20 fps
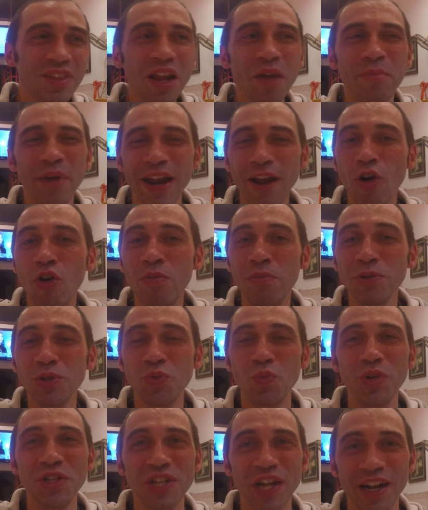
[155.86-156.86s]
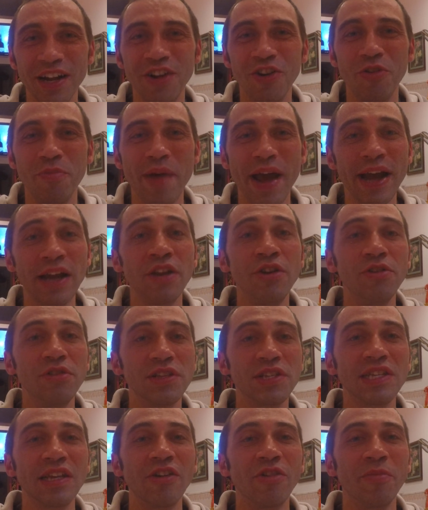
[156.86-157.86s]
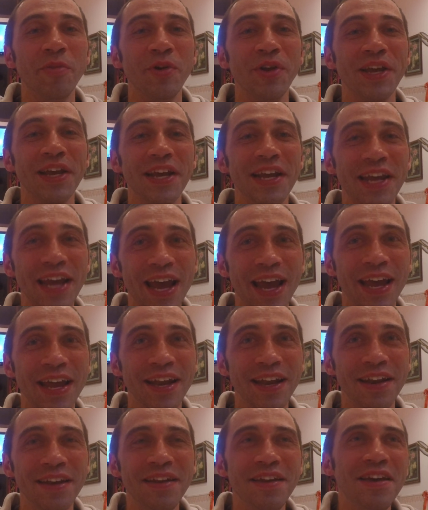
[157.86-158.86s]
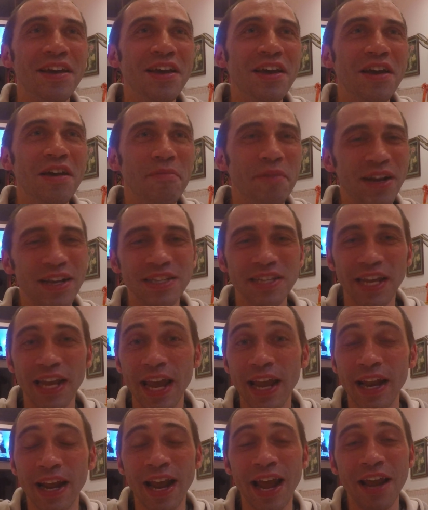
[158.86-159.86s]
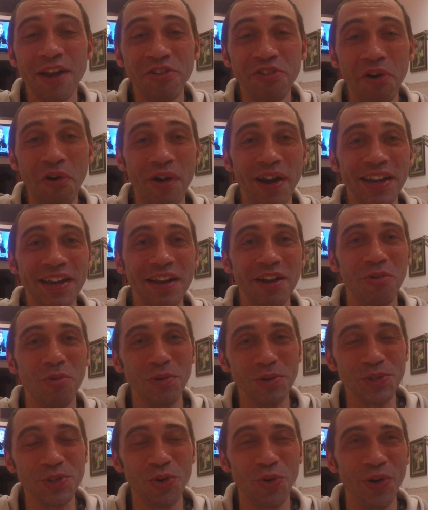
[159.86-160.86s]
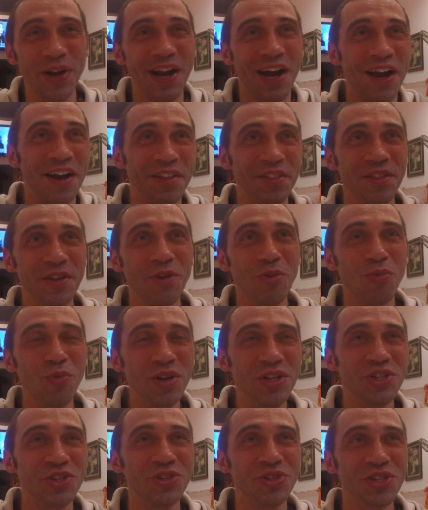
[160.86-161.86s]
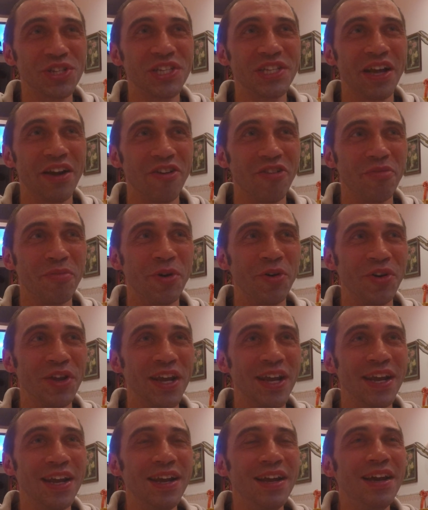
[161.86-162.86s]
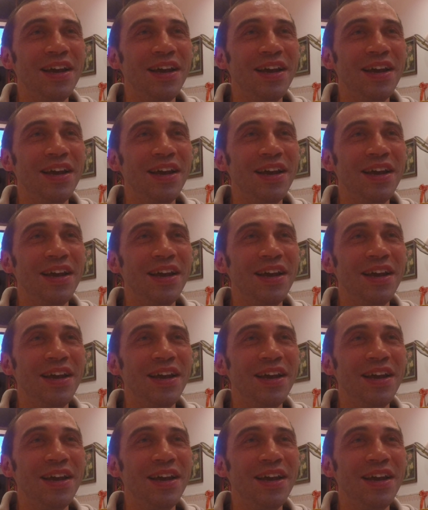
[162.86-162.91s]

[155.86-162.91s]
But I almost wish I could go back and do the ceremony again, because again, I had no idea what was going on in the original ceremony.